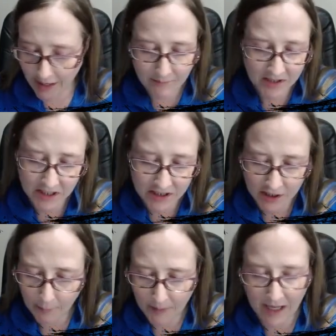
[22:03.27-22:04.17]
I'm just going to
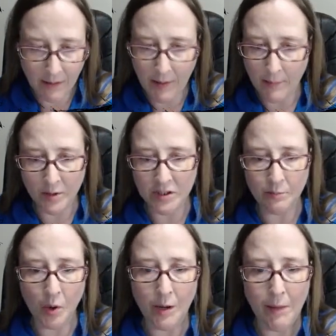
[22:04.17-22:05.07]
start picking papers and
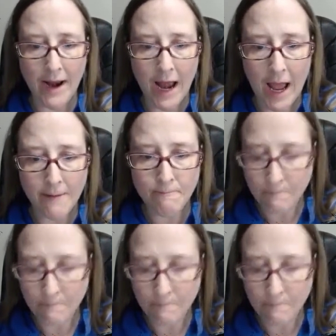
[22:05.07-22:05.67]
putting mine on.